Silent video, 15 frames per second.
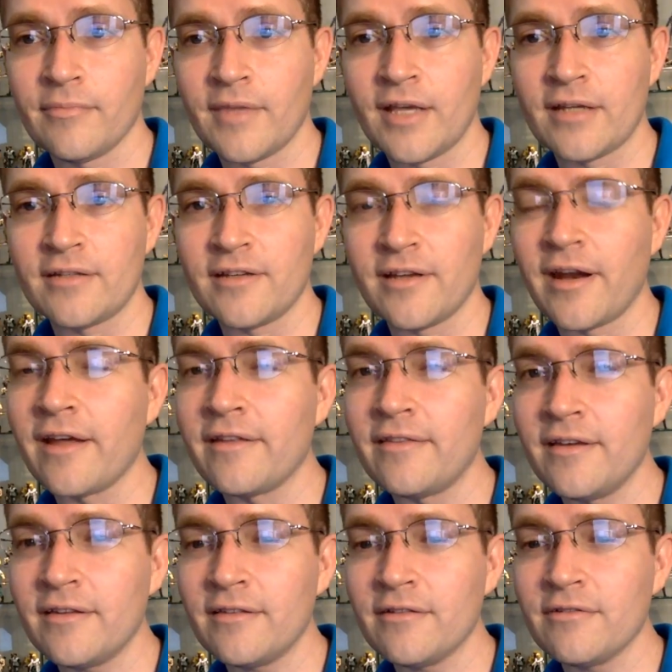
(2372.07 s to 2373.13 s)
that's it. I
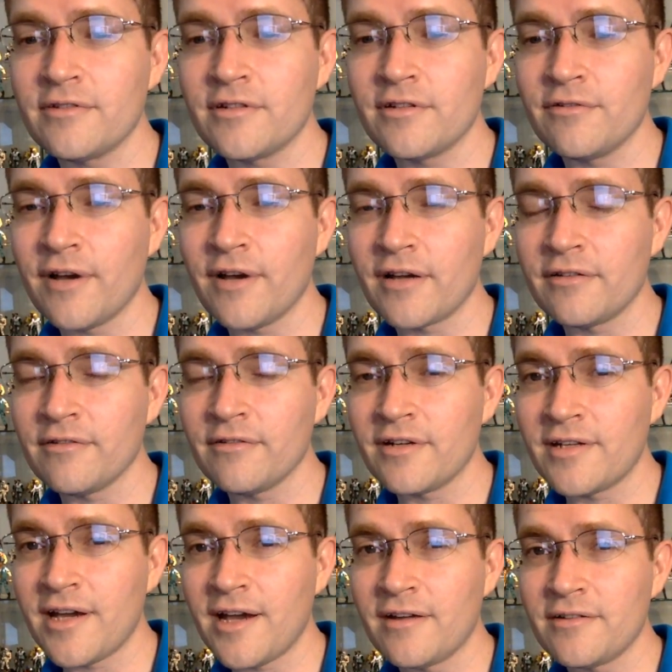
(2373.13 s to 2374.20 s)
think there's a director
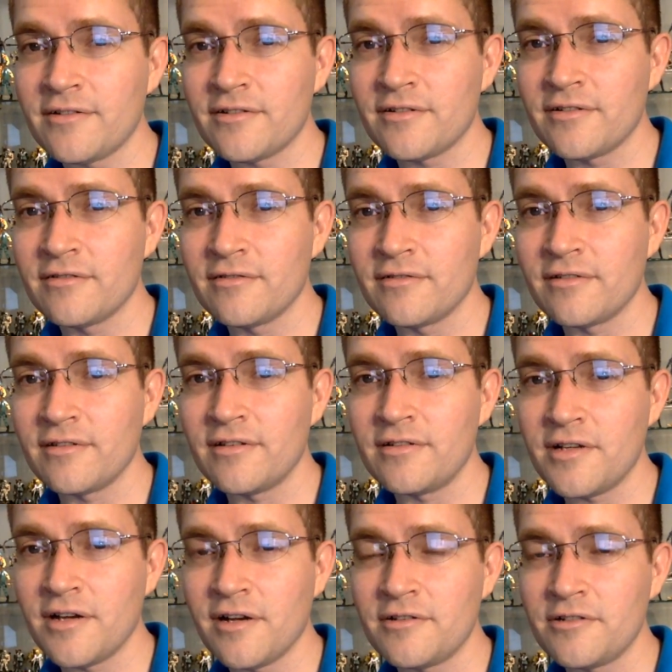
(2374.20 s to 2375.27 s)
attached to the
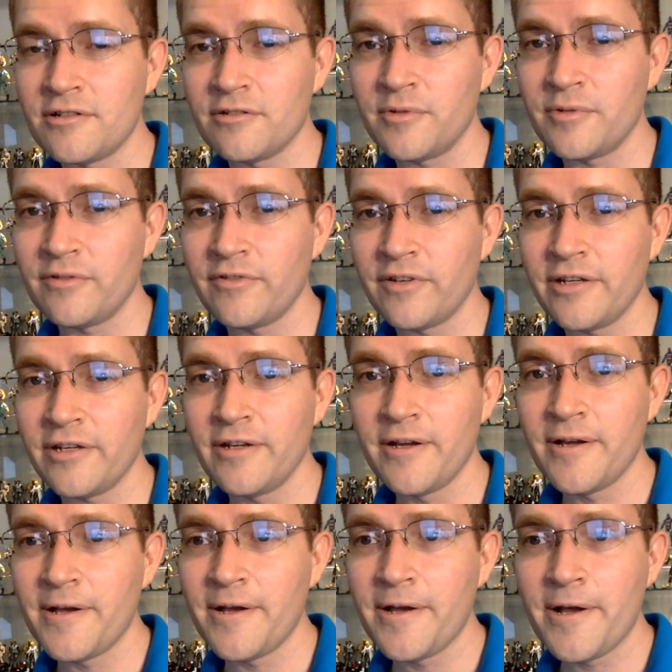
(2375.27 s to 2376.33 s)
G.I. Joe movie,
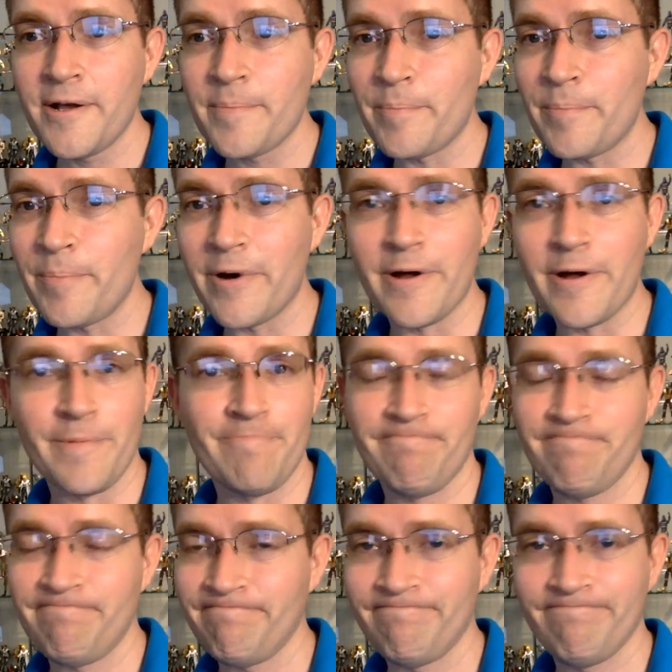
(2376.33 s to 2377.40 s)
but
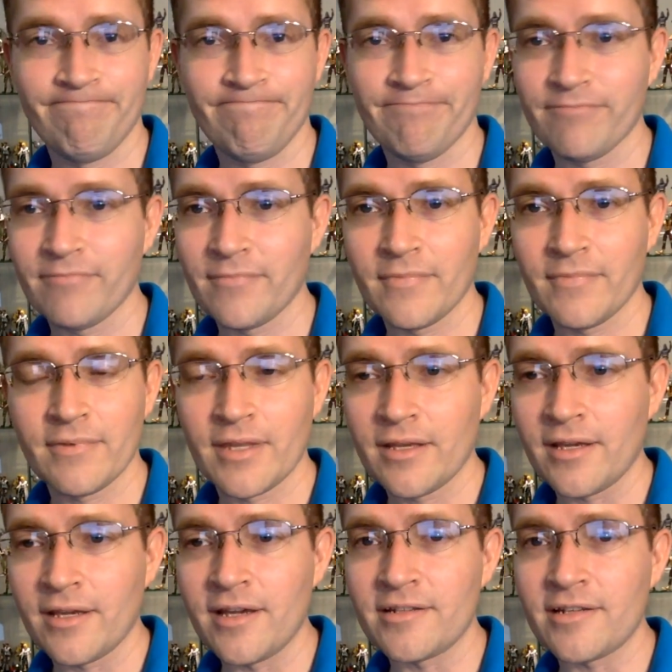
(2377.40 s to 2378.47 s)

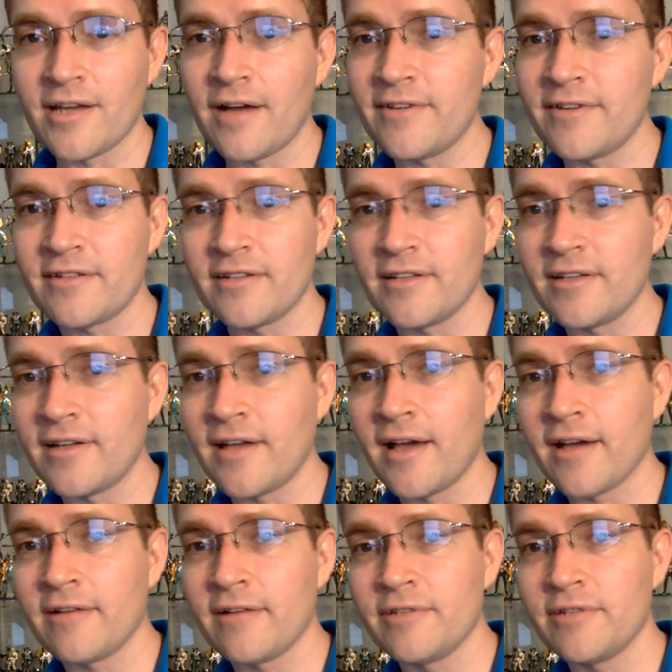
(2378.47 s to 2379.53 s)
it's obviously
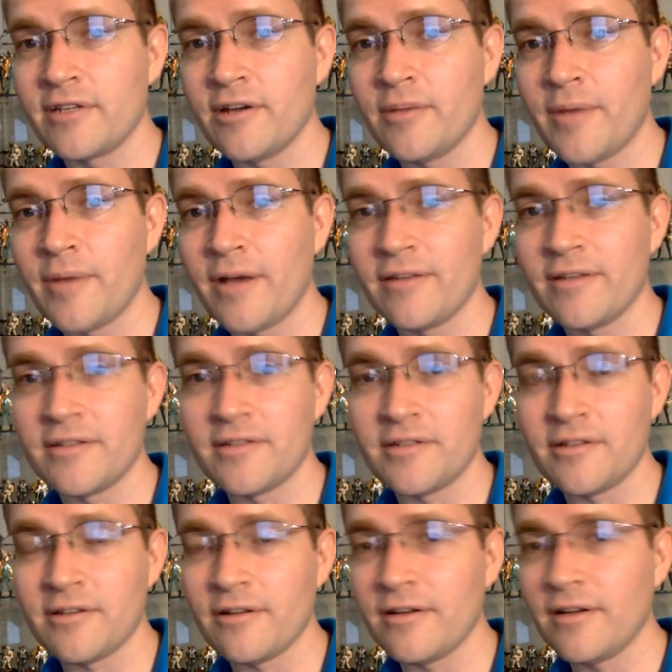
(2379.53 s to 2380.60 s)
not going to come out
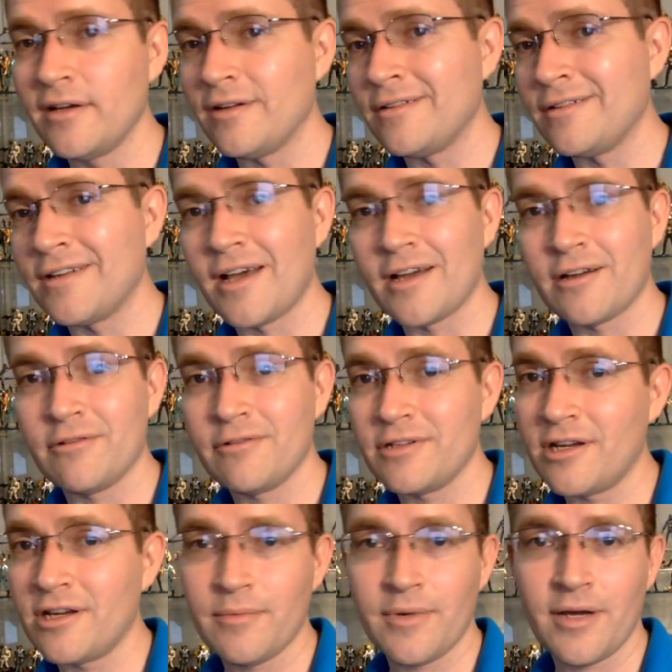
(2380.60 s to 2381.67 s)
this year, not going
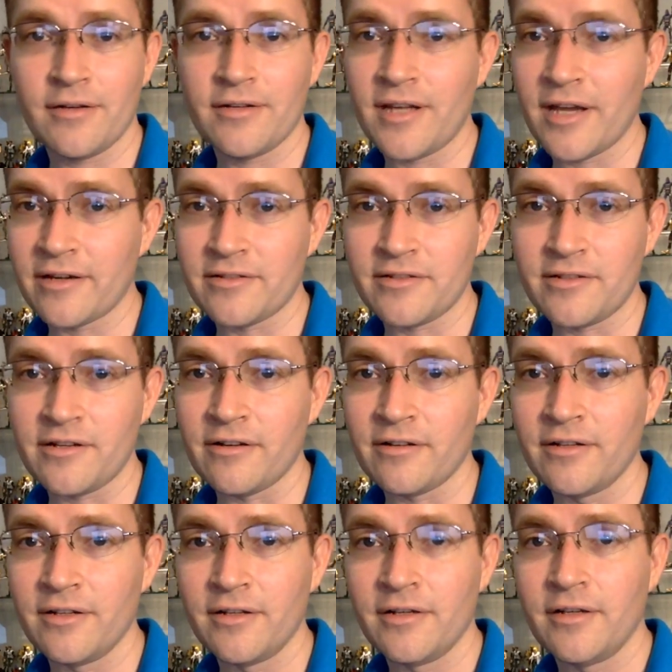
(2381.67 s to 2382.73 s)
to come out next year.